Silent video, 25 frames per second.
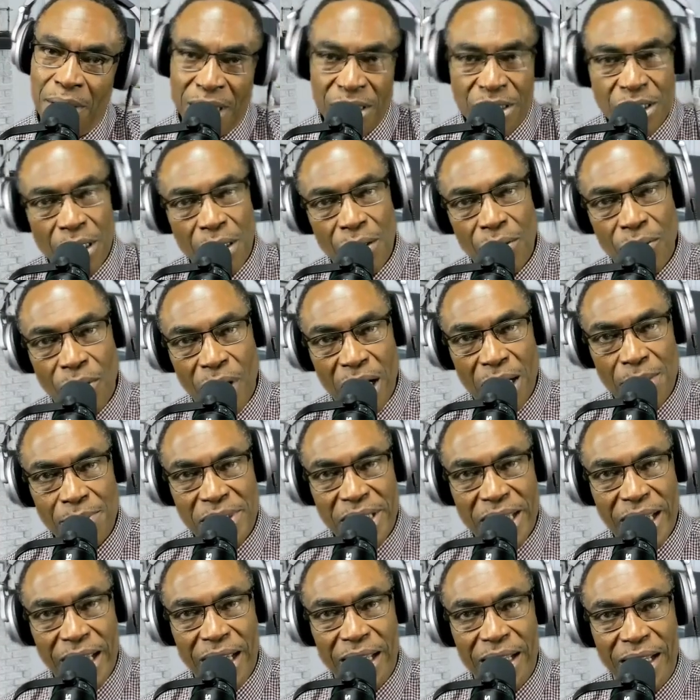and so, what I'm
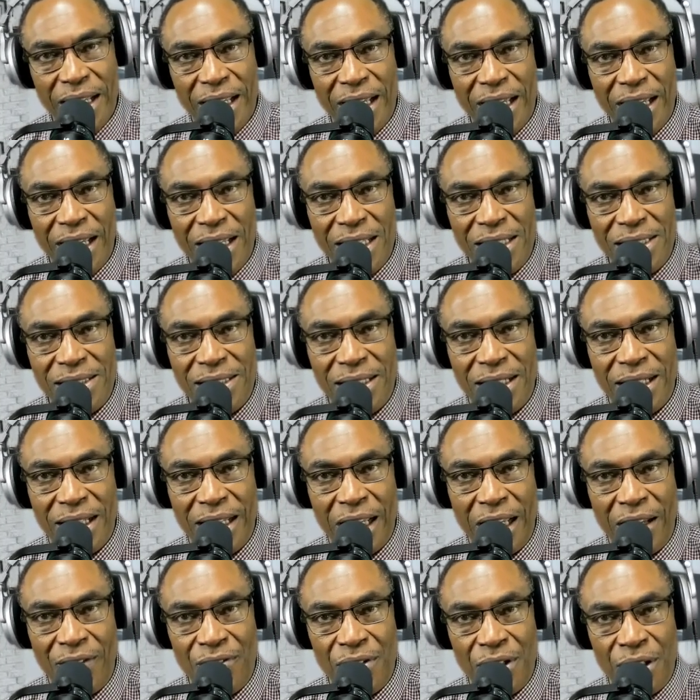saying is
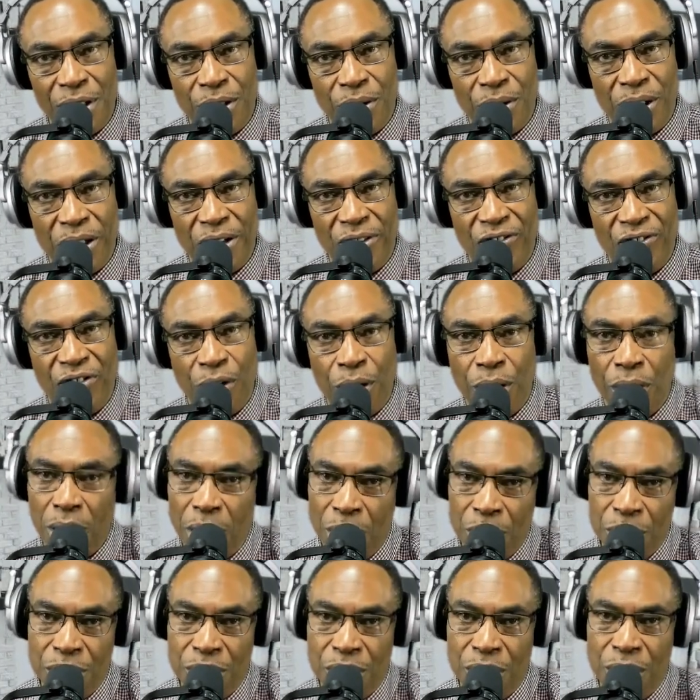uh, if you're doing
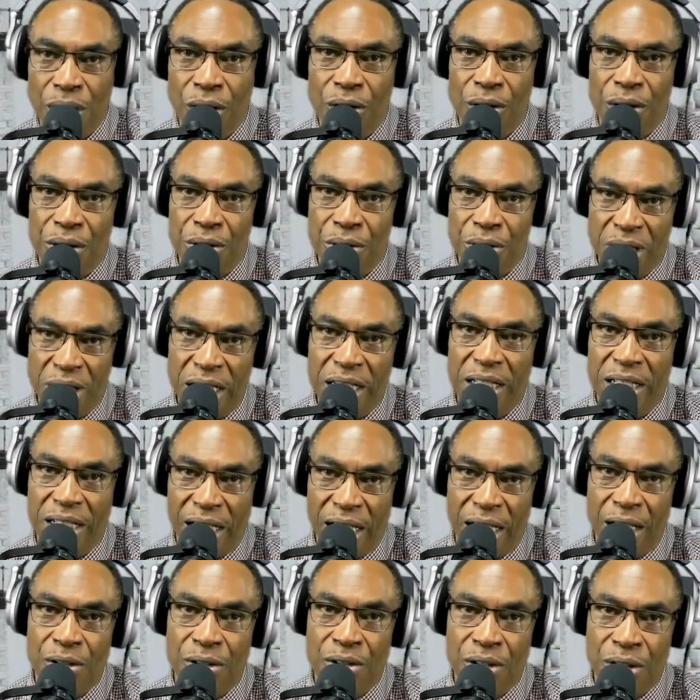foreclosure, you need to
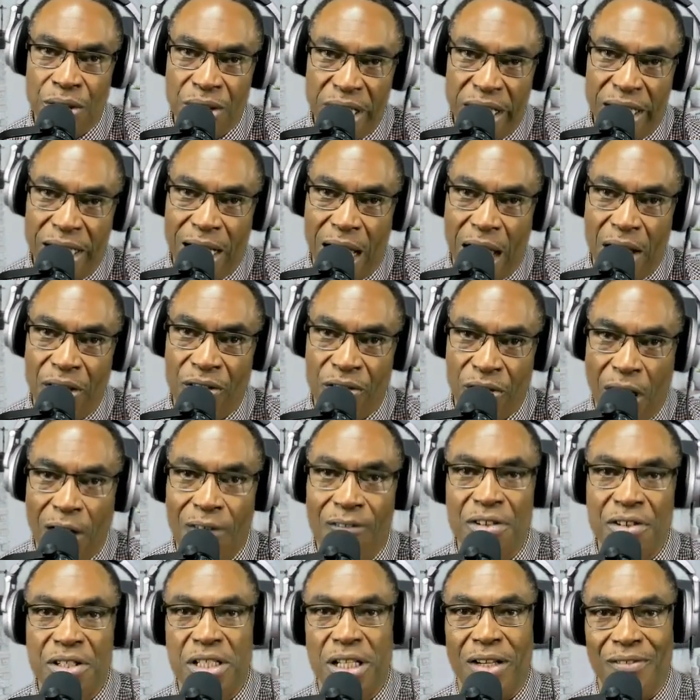get your deed out of their office.